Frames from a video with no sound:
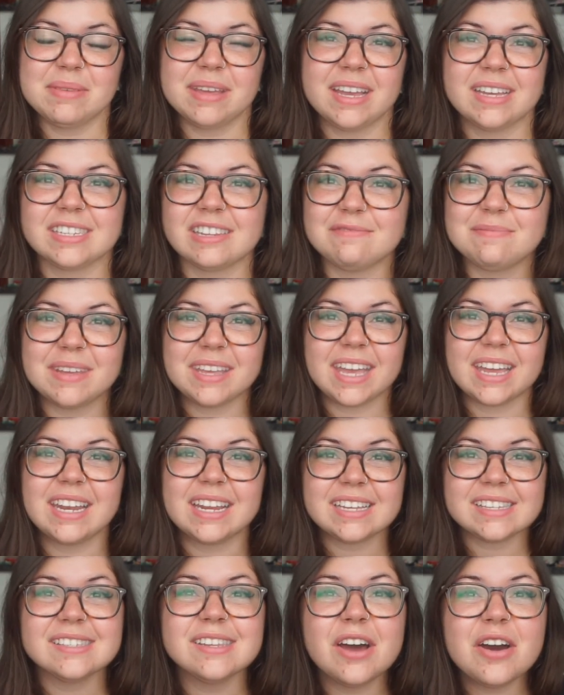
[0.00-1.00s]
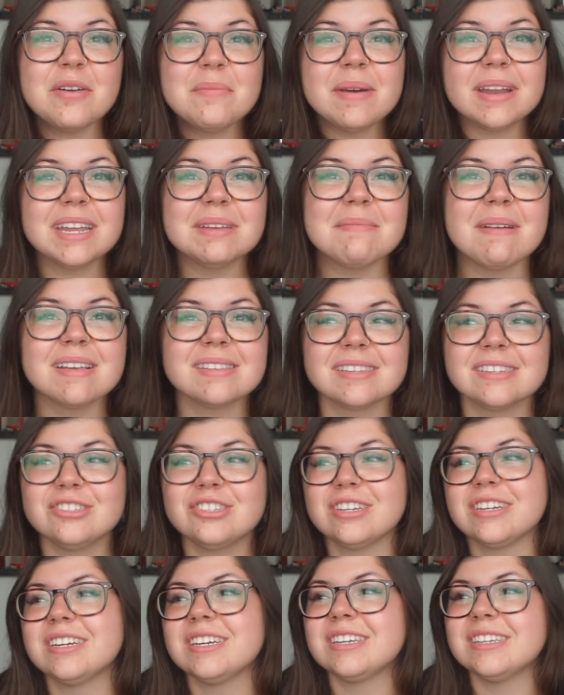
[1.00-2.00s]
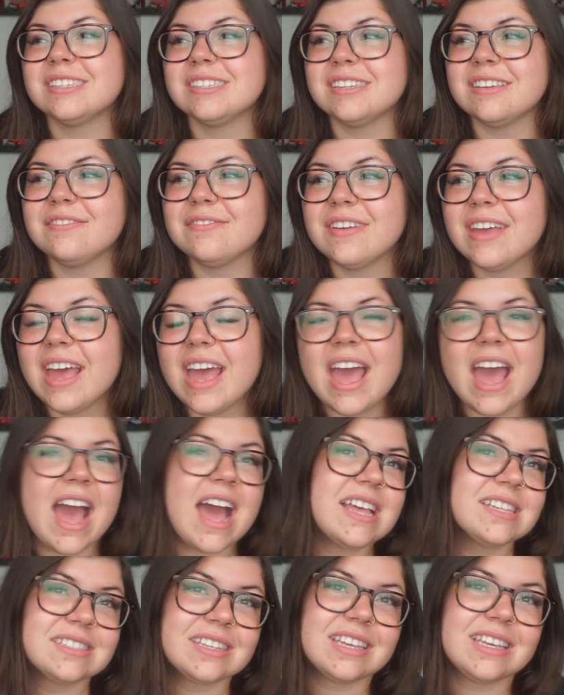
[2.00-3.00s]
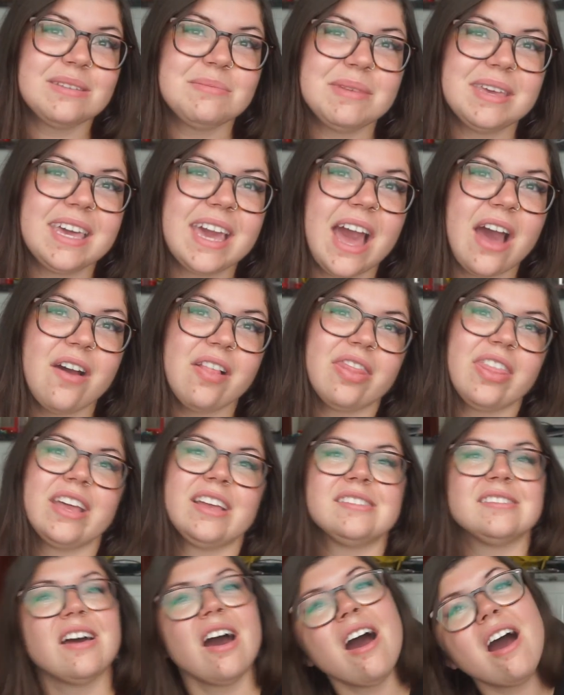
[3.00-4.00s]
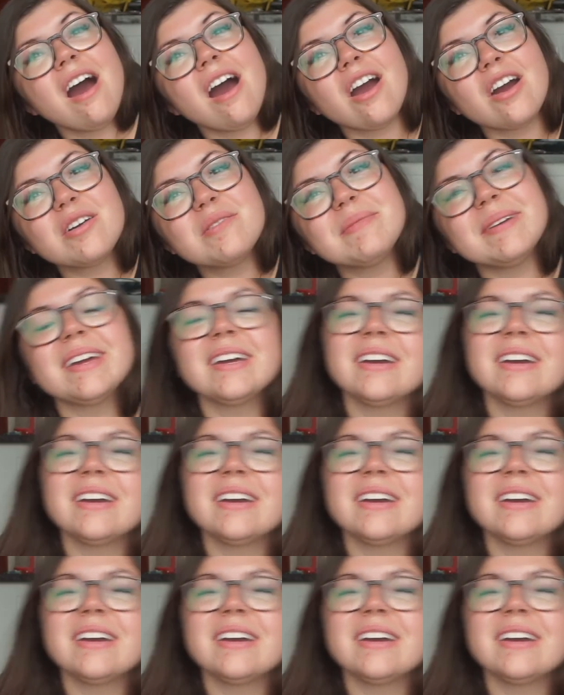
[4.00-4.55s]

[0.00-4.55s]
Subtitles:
because I've been getting so many messages of asking me how things are. Oh my